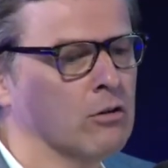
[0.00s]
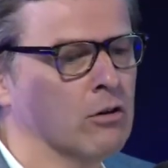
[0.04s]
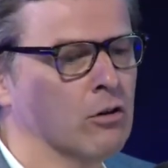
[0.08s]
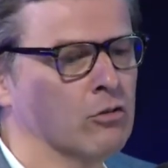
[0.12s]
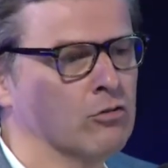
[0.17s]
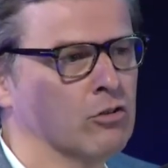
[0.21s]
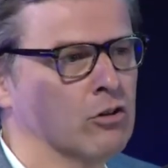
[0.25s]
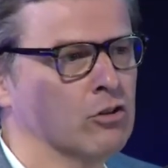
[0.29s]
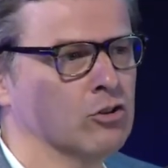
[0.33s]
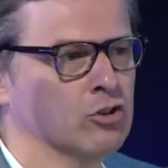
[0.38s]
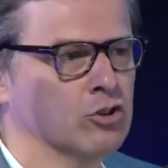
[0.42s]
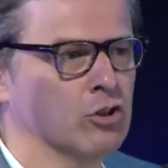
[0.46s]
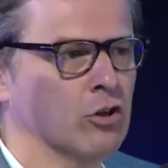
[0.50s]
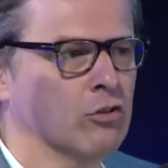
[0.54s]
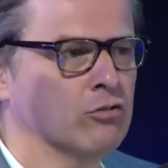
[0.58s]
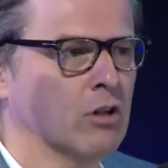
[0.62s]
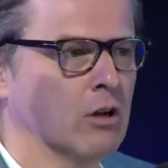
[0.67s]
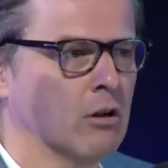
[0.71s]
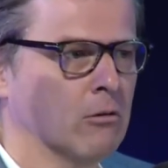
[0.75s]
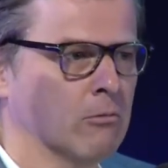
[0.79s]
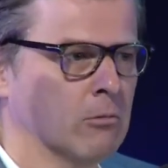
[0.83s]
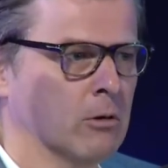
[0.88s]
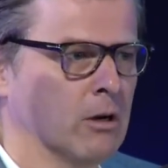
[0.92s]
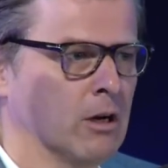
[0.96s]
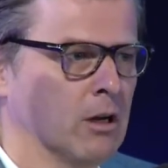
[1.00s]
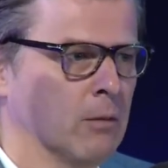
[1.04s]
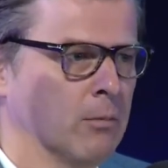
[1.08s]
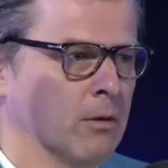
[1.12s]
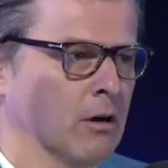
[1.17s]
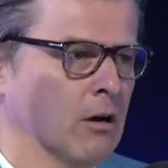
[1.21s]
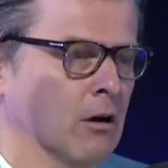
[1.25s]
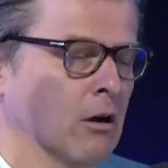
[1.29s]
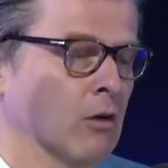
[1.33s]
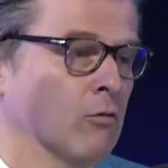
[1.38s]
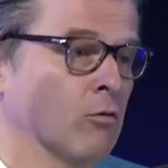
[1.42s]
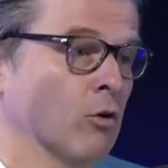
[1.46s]
Those are the shows that are really
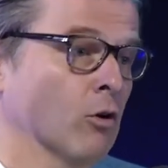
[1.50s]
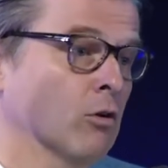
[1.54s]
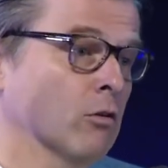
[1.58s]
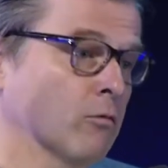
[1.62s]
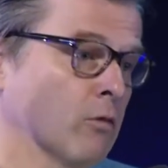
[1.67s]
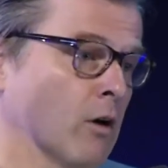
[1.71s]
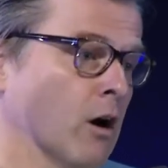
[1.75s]
big out of Holland.